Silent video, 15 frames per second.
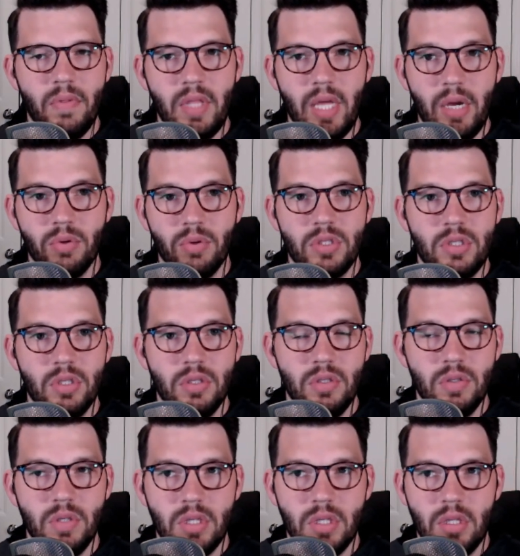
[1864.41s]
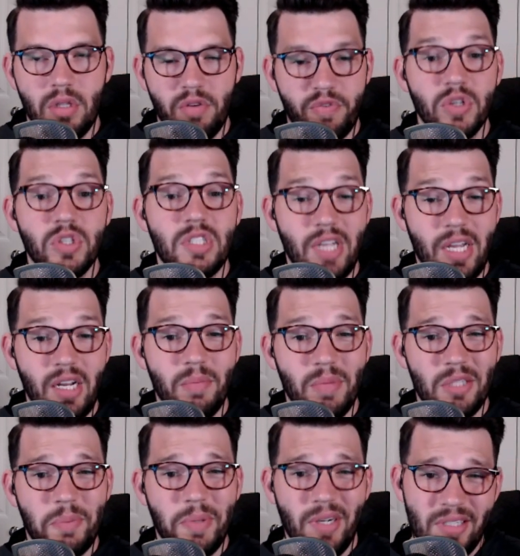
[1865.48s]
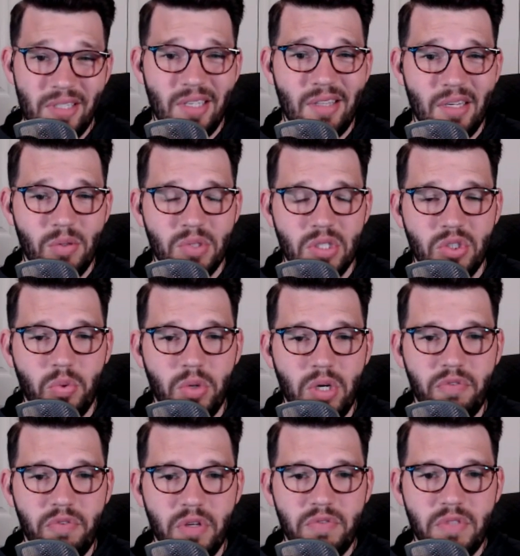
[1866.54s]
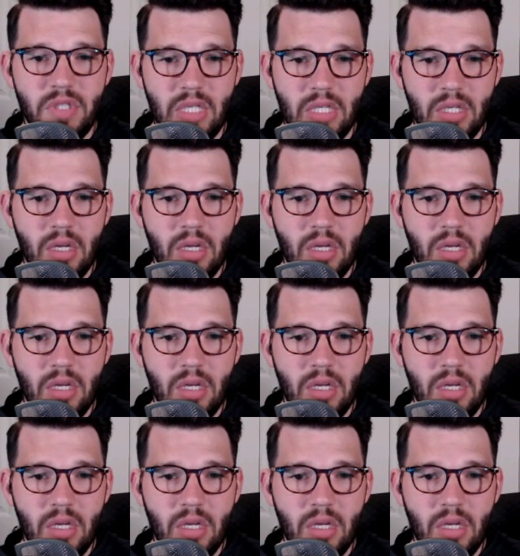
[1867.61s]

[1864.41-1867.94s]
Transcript: They were still doing the first stadium experience, I think, was in 2015.